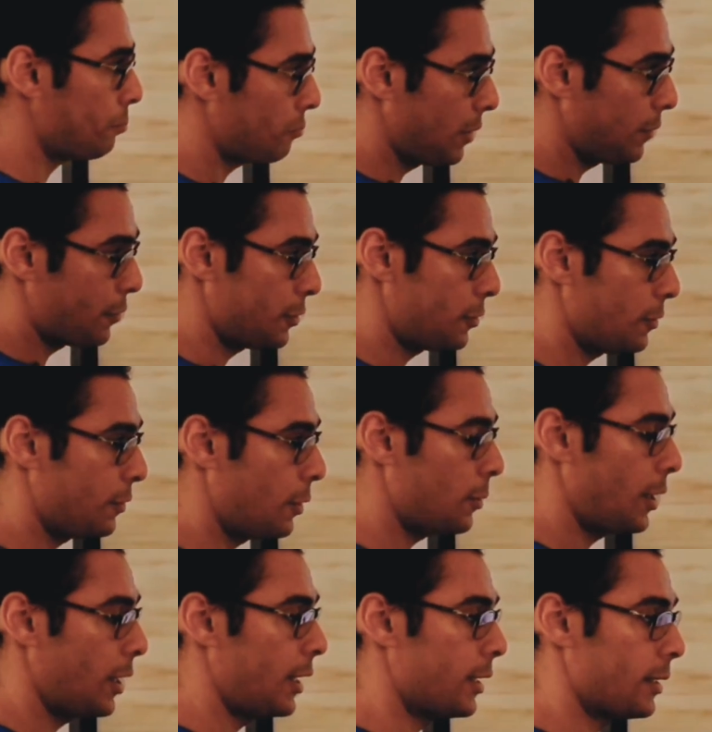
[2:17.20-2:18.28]
in front of you
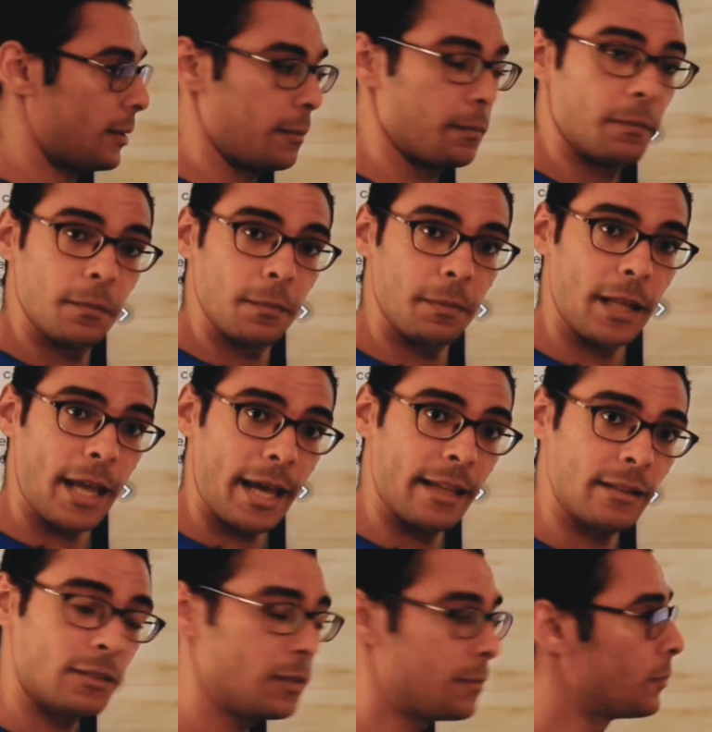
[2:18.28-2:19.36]
here,
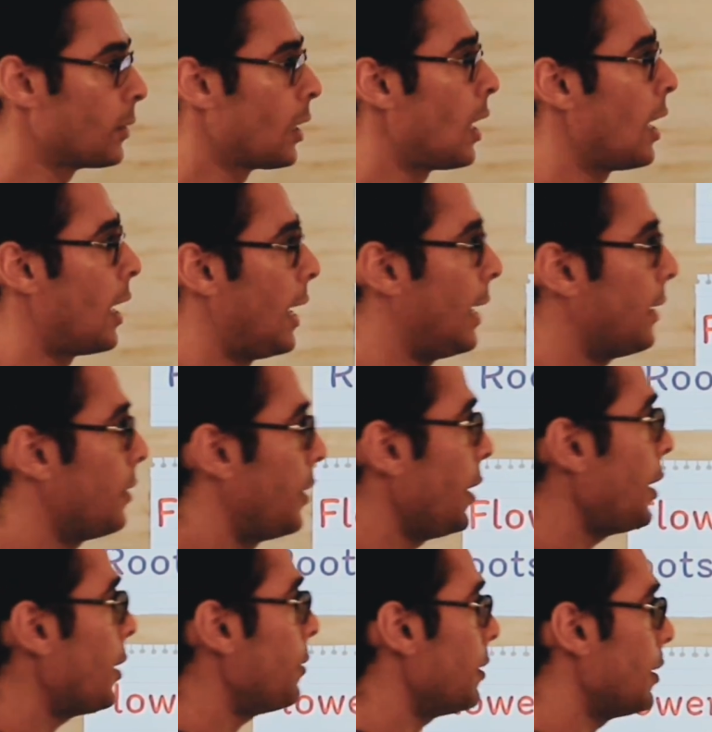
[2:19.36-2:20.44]
plant, and
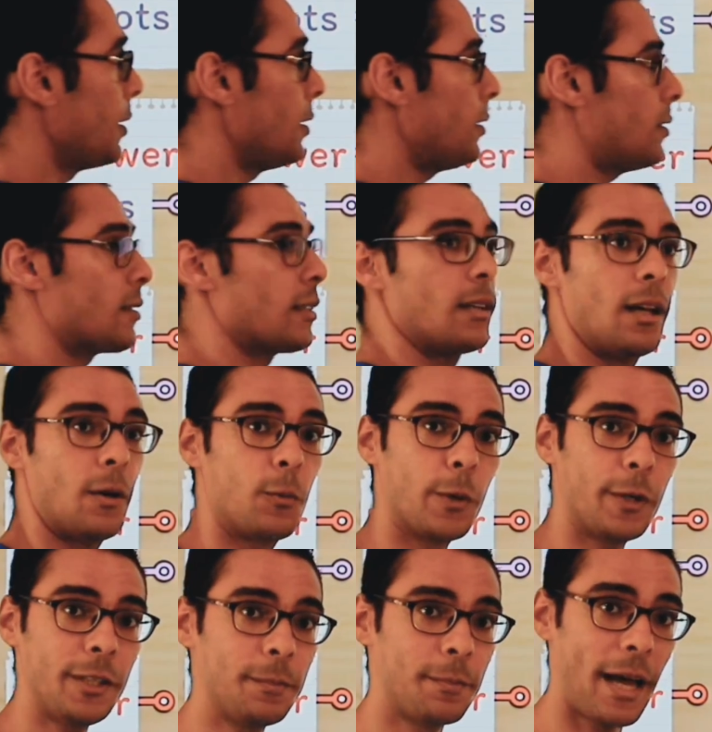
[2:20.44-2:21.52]
here is a
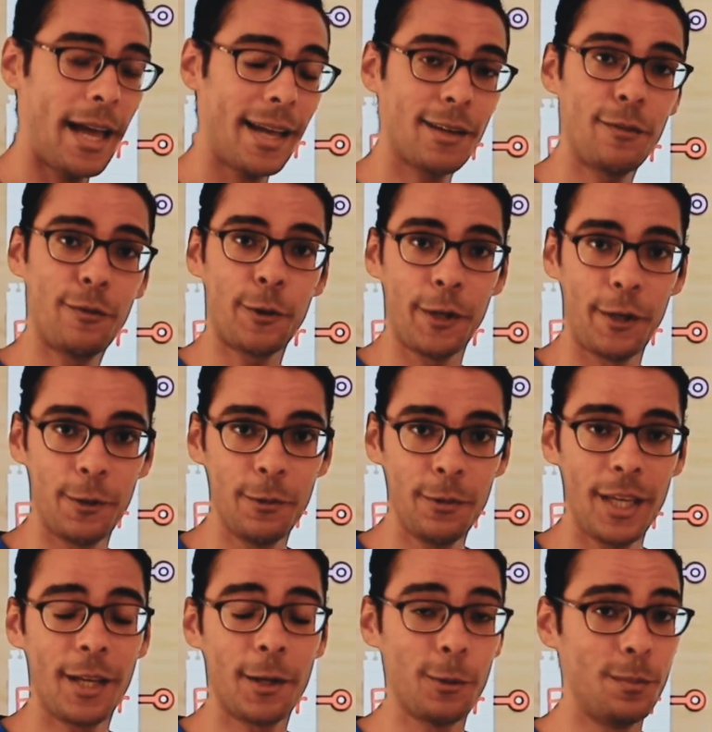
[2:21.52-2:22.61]
word bank for you.
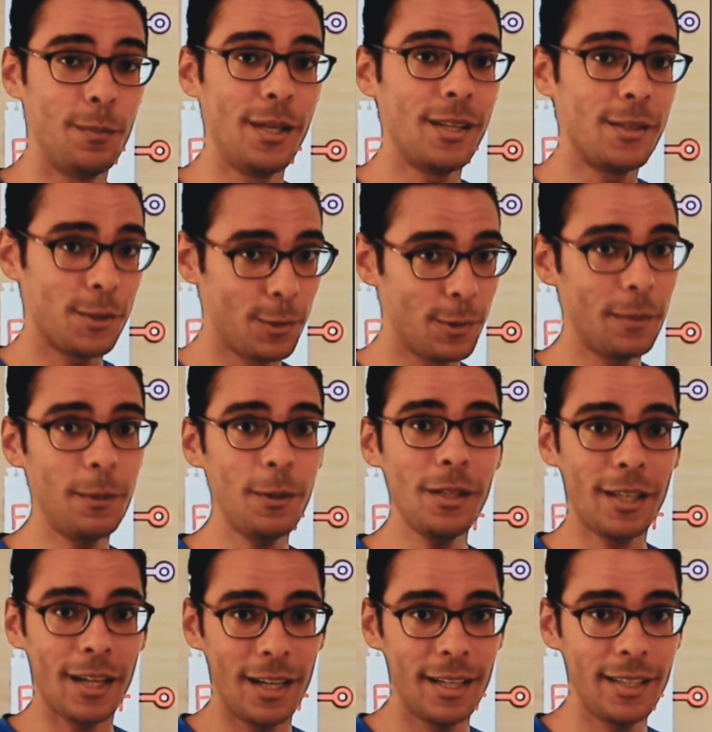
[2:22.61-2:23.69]
It could be suitable
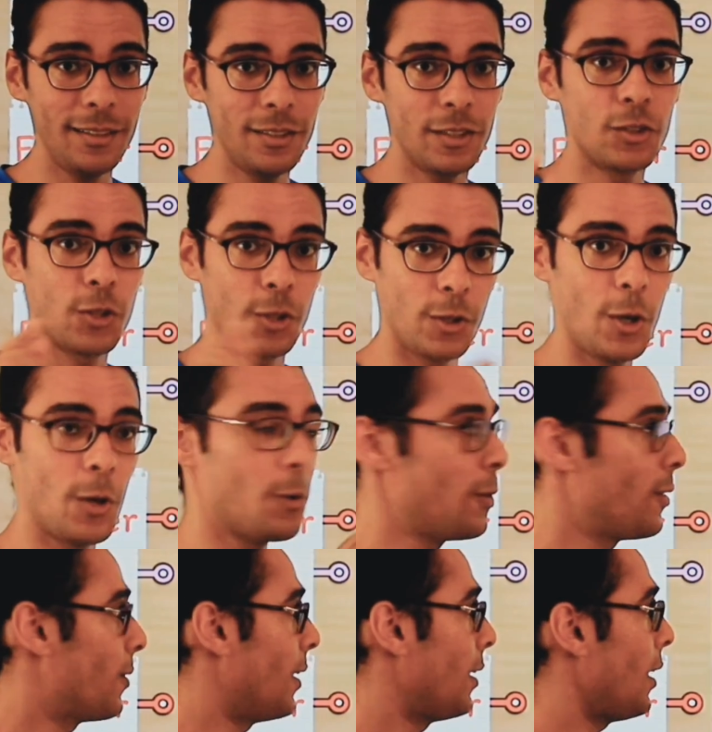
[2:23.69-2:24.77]
guide to
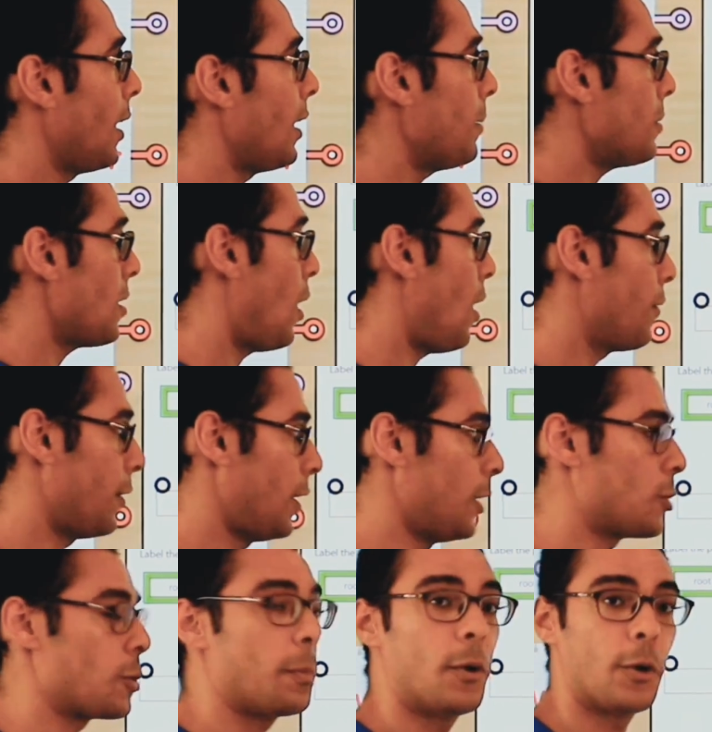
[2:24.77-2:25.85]
know the names of
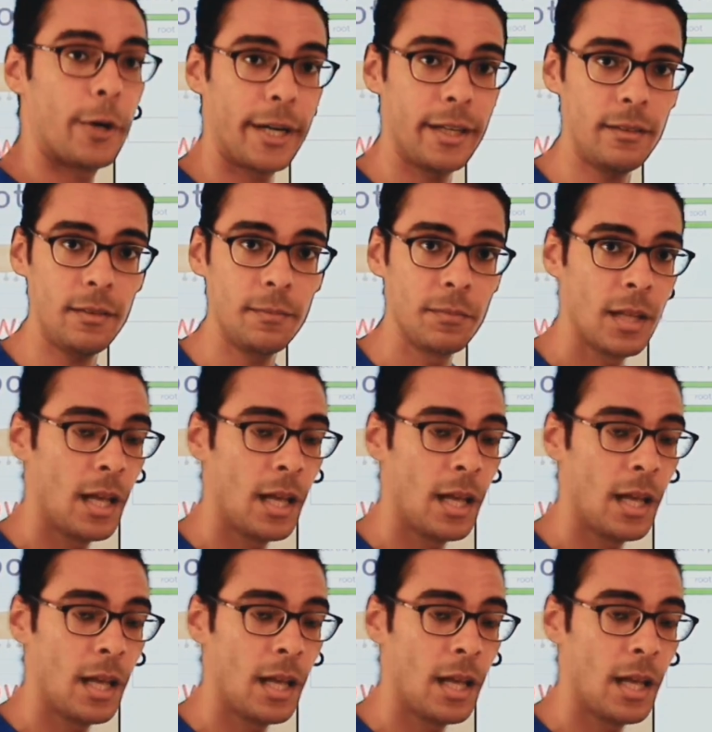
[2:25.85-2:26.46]
each part.